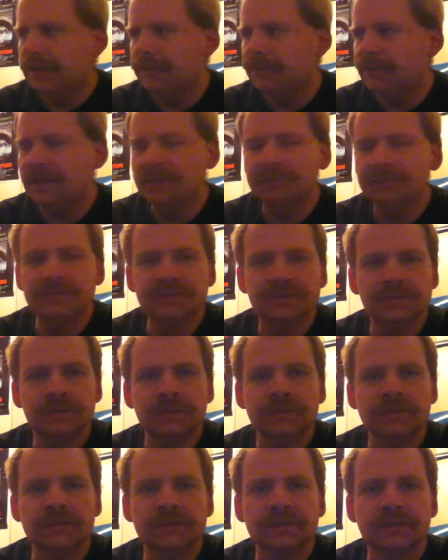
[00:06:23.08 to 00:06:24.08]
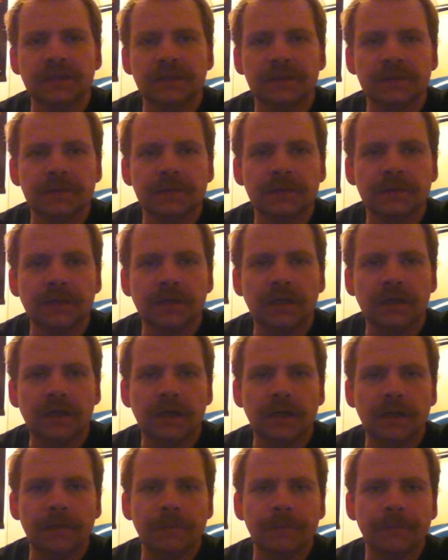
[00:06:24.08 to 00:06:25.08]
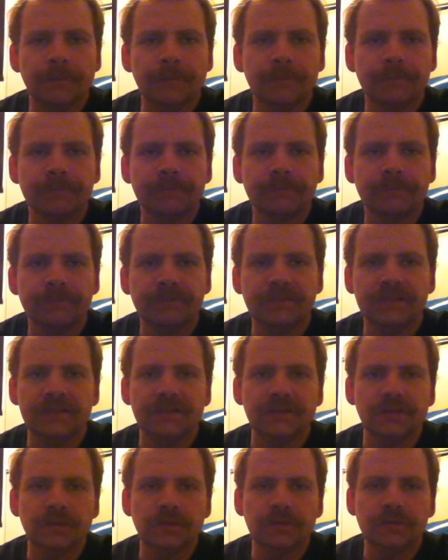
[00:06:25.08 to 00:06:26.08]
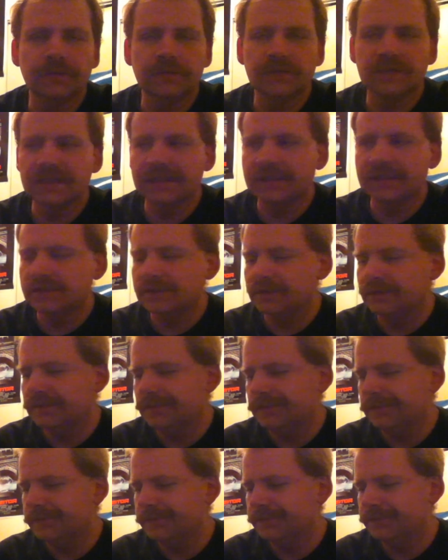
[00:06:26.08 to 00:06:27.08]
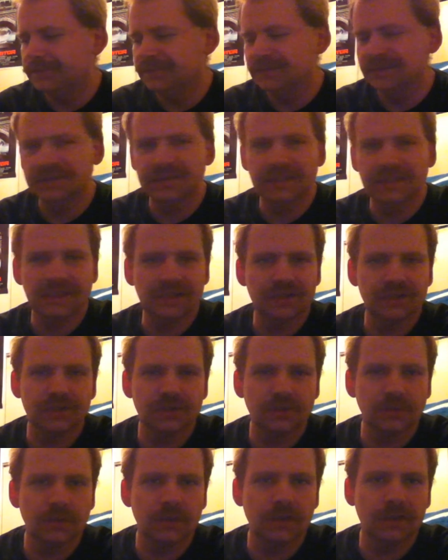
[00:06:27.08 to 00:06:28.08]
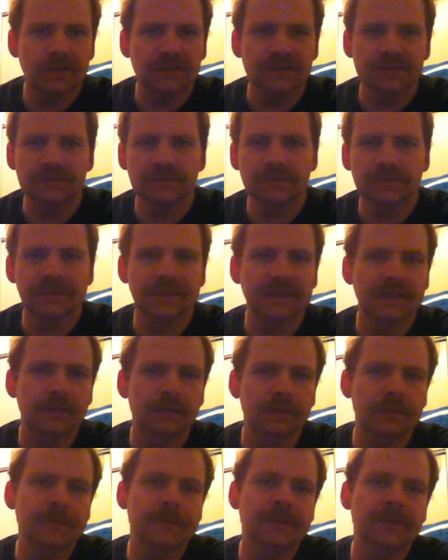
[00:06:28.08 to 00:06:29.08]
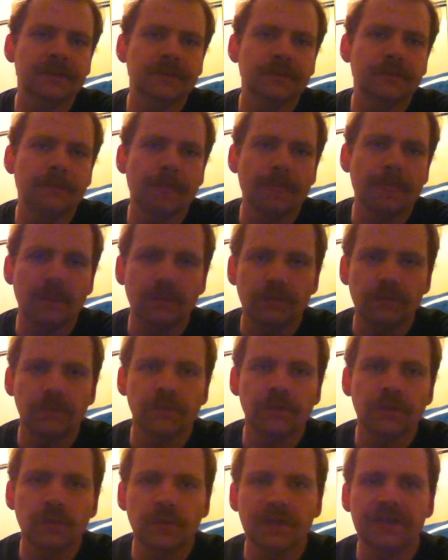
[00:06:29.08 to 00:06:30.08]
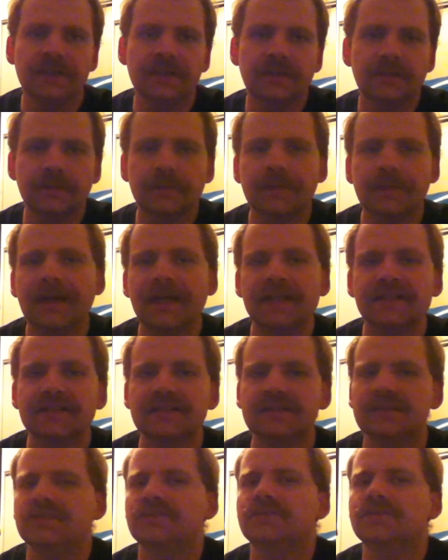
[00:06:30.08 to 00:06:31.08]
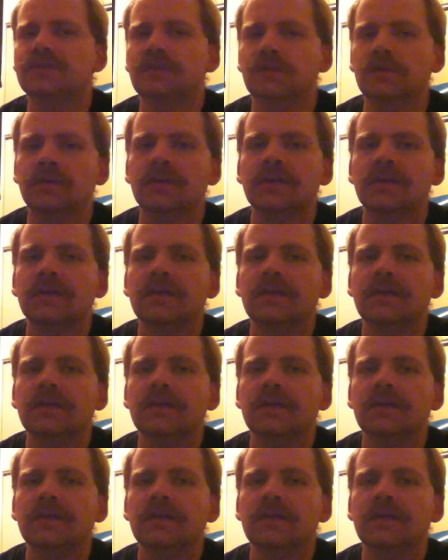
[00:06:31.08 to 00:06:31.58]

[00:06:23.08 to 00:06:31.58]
probably be doing another video for like just like a show off, because we already unboxed it, so